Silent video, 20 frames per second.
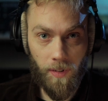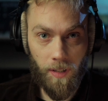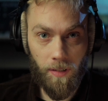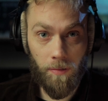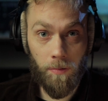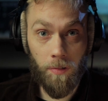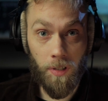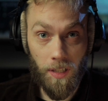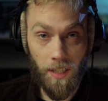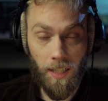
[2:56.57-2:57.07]

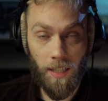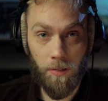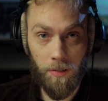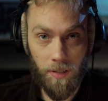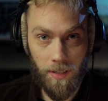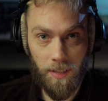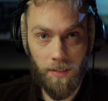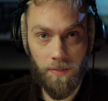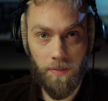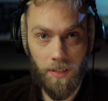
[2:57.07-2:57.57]

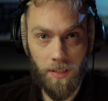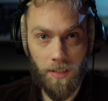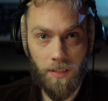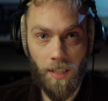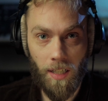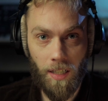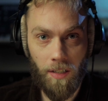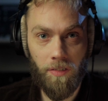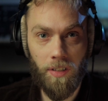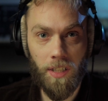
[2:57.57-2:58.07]
without even
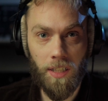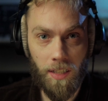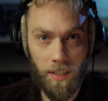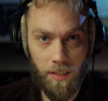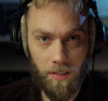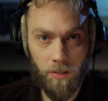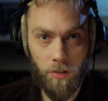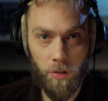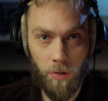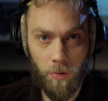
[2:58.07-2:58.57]
diving
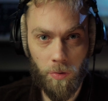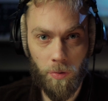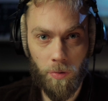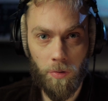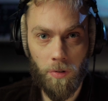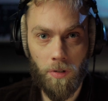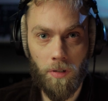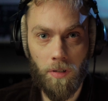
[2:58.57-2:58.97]
into